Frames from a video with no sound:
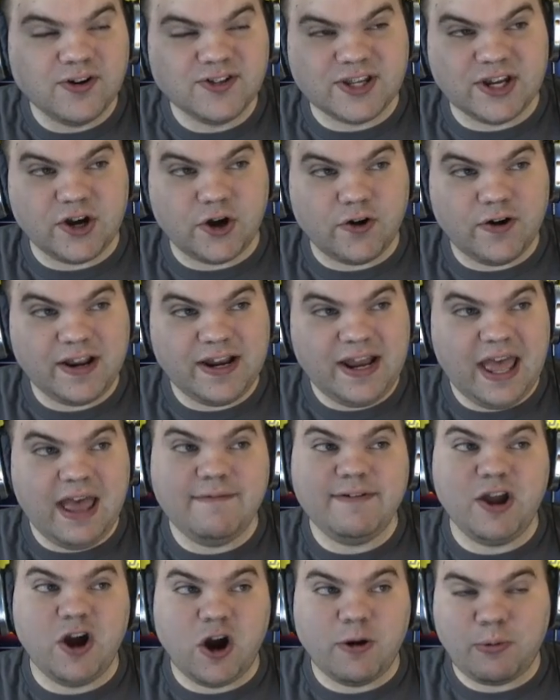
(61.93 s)
and earning
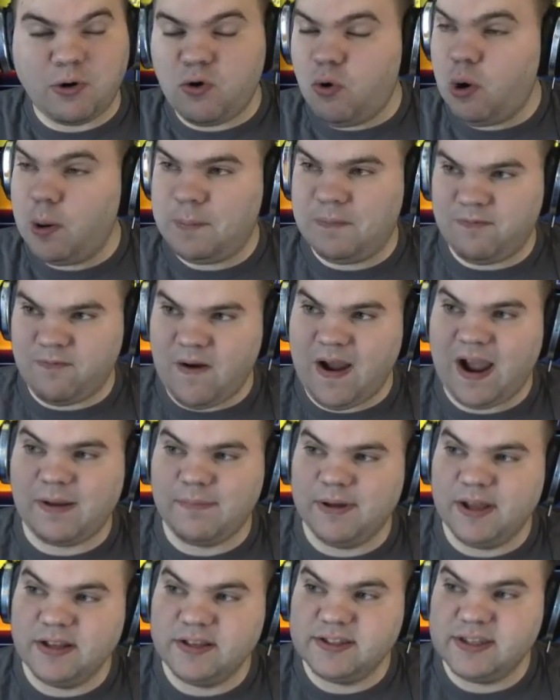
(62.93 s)
heavy armor orb
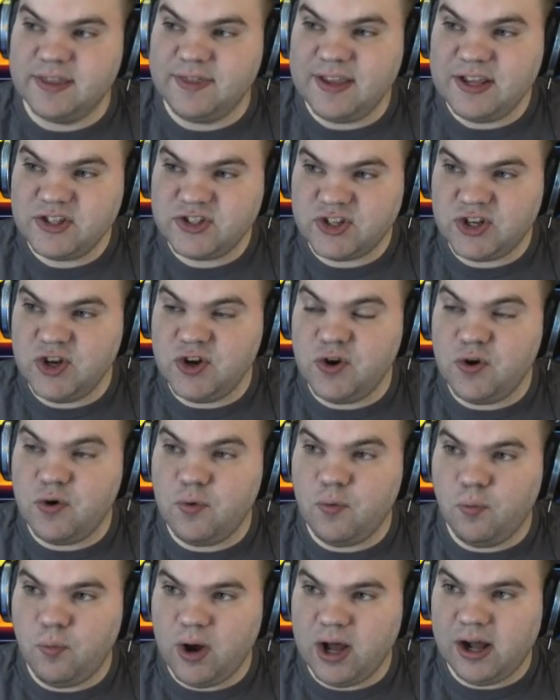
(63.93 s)
fragments, and these two
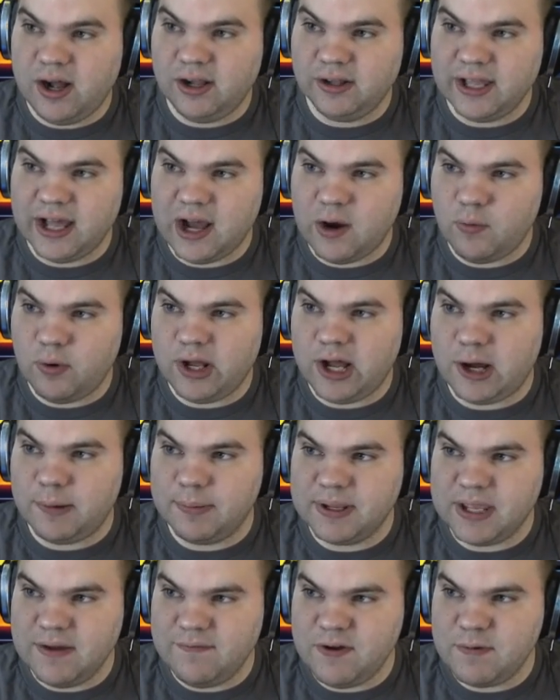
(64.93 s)
will
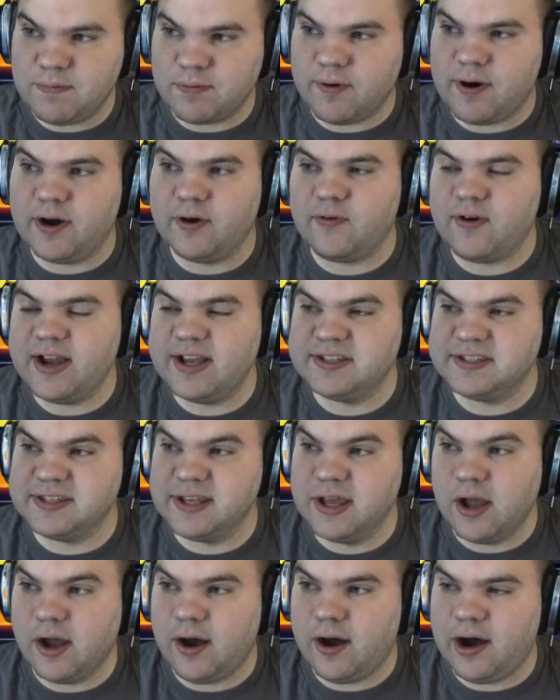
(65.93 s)
help give you progress
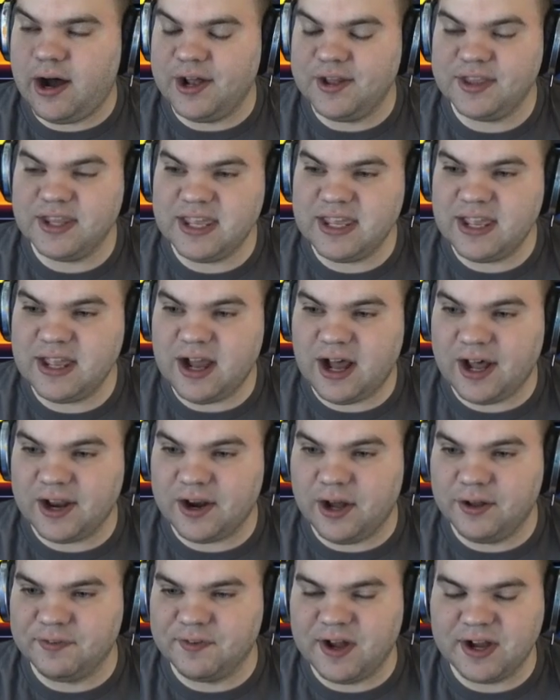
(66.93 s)
on
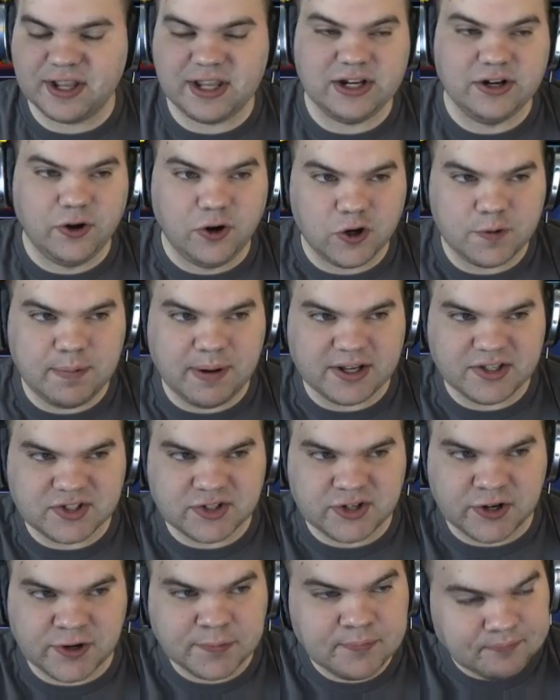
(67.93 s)
unlocking
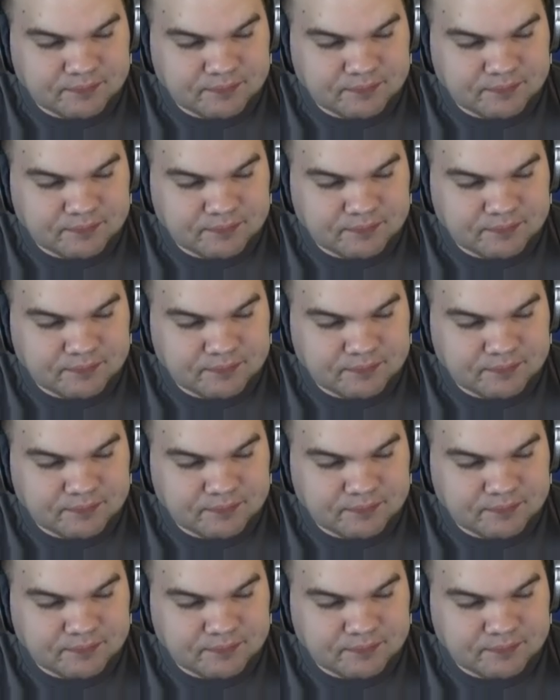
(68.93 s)
Hulkbuster.